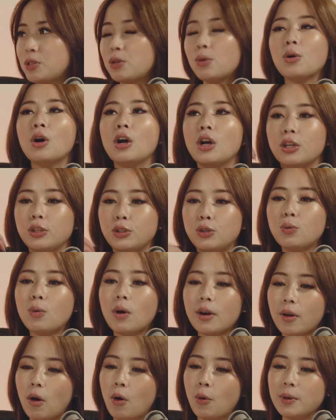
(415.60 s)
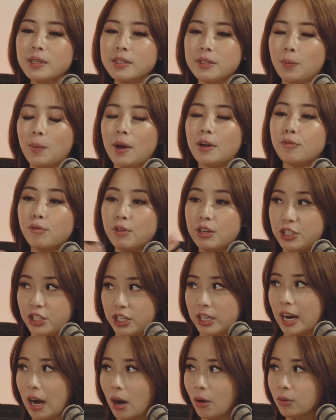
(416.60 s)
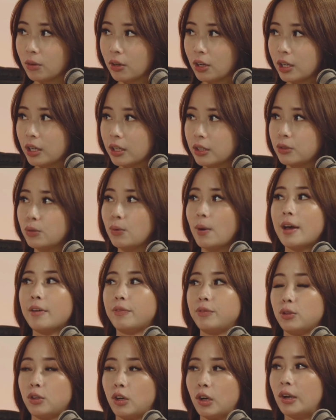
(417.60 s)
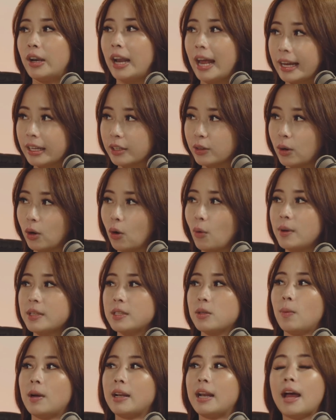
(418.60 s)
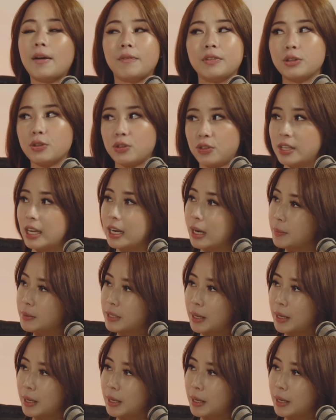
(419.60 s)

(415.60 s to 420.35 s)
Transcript: So you are always the one reaching out to have to connect. You're always the one having to set up